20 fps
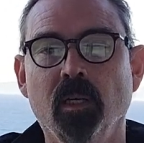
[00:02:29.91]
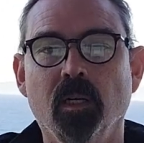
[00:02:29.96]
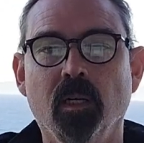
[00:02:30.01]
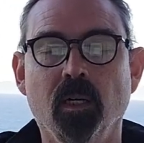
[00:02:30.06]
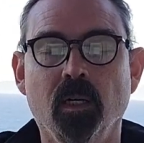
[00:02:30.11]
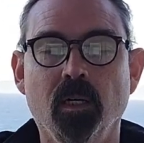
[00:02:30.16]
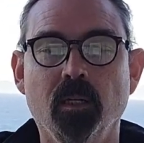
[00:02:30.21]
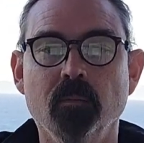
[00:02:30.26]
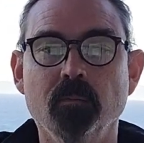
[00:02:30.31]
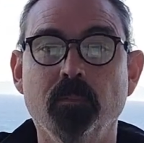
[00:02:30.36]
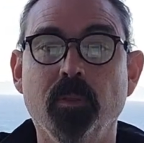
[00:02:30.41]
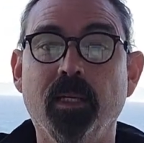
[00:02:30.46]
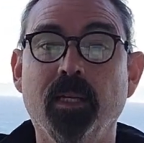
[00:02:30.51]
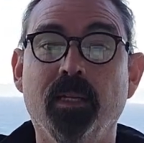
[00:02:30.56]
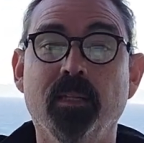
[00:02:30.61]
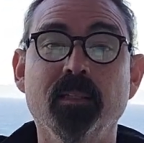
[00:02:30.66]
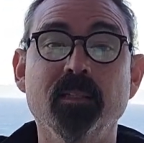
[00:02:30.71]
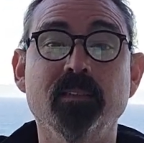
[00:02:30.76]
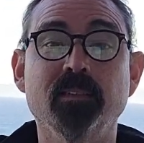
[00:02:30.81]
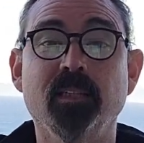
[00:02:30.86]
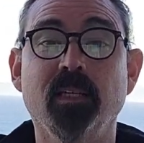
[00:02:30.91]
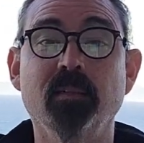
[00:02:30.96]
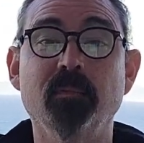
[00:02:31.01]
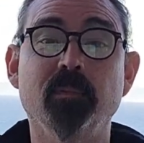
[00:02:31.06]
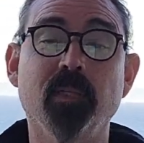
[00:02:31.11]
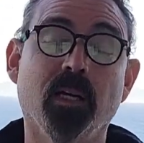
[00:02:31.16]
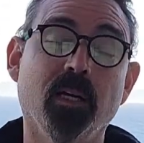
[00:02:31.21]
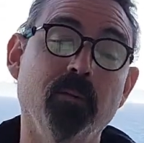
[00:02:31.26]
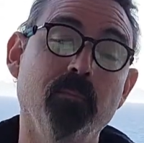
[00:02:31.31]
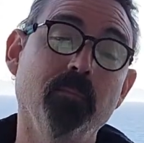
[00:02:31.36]
But at the same
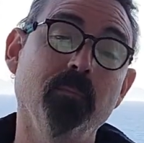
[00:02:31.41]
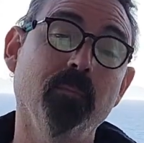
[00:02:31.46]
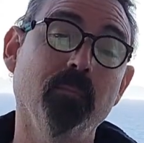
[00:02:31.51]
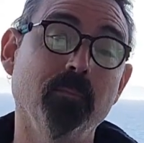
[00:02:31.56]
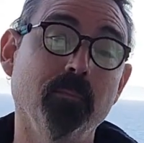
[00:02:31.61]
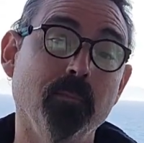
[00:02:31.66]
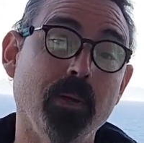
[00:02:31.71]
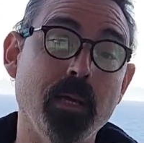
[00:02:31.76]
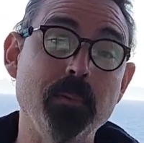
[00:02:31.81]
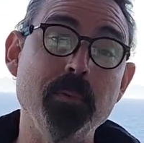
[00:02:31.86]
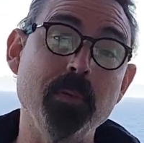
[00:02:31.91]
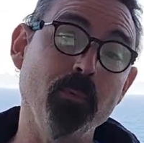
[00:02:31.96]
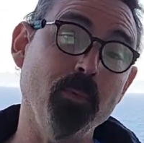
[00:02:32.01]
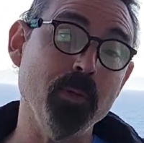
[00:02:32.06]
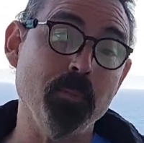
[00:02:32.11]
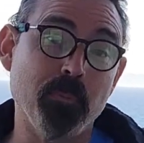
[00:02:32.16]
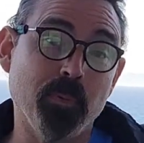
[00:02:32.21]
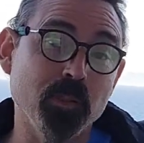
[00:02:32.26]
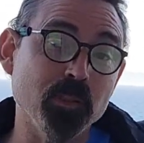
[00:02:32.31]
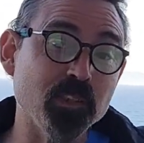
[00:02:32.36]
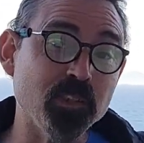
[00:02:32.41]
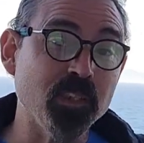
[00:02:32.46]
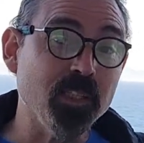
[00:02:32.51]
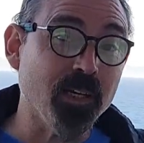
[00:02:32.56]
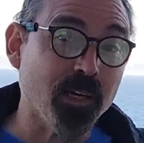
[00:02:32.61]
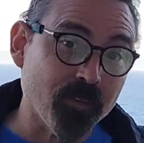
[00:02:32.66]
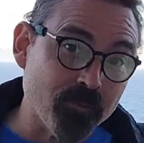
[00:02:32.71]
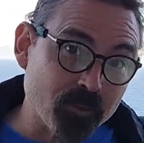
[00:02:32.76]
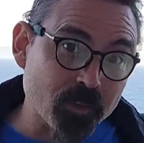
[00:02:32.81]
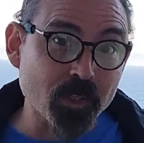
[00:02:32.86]
time, maybe we pushed the
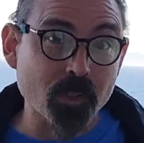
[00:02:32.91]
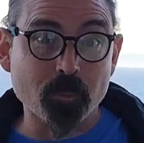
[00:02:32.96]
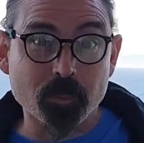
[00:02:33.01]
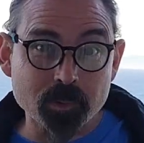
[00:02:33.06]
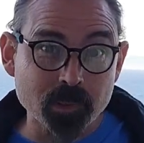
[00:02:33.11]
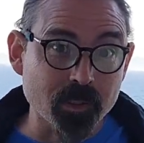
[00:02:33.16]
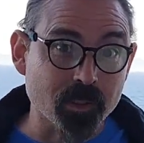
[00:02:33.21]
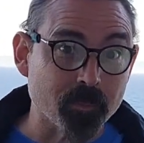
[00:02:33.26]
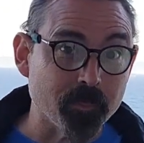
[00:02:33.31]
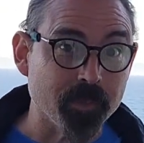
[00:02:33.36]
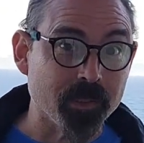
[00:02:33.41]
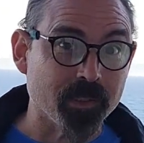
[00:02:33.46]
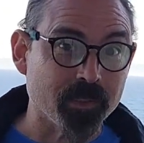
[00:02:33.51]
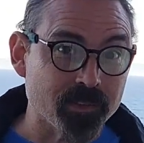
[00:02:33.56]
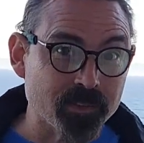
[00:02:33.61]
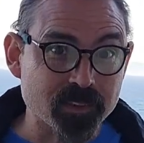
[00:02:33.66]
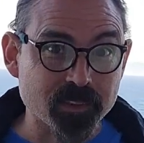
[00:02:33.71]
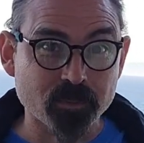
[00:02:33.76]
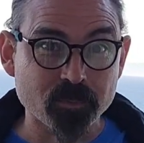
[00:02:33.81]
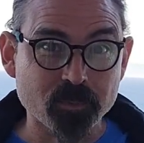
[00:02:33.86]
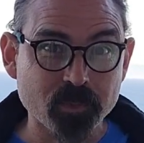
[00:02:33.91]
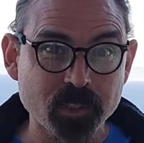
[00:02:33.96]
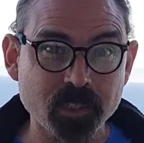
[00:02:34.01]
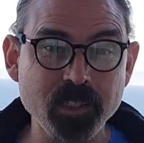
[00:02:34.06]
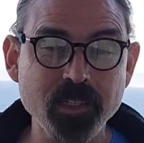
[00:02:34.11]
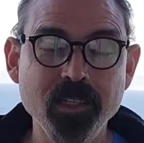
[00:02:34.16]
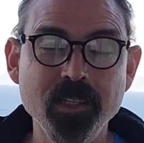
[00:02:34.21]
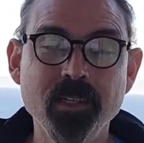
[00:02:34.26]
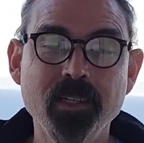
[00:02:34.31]
envelope a little bit on Symphony,